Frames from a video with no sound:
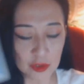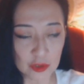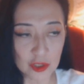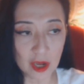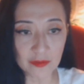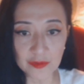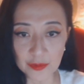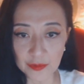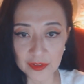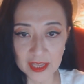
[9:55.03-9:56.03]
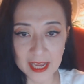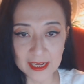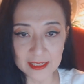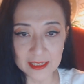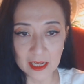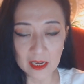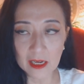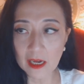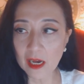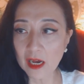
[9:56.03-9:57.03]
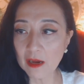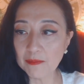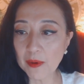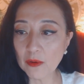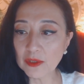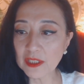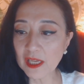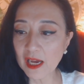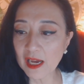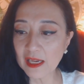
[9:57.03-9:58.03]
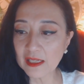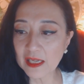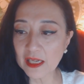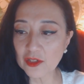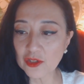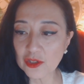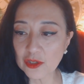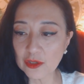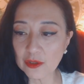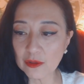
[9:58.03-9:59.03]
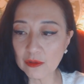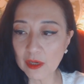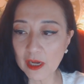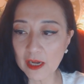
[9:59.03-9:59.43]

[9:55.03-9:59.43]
to talk through things. Both sides need to